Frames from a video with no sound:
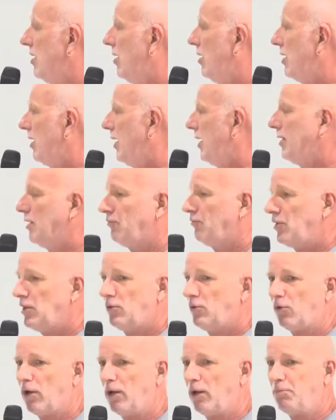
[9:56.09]
or
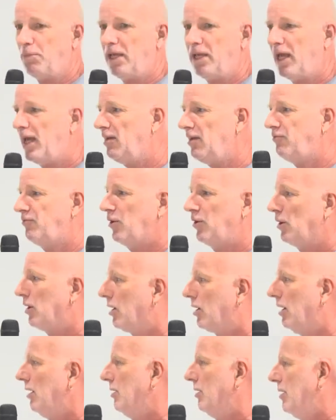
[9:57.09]
individual
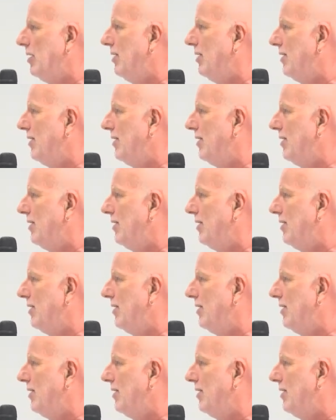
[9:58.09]
behavior